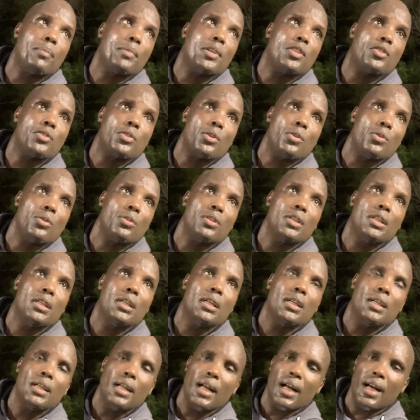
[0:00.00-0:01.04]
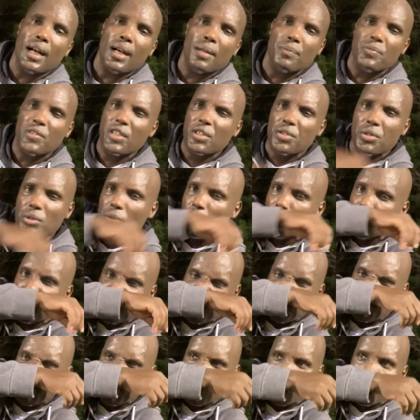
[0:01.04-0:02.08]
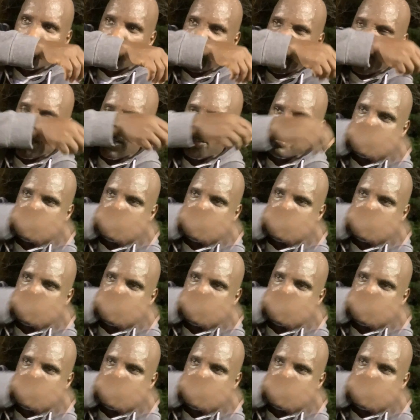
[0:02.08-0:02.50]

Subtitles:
And so just do whatever you're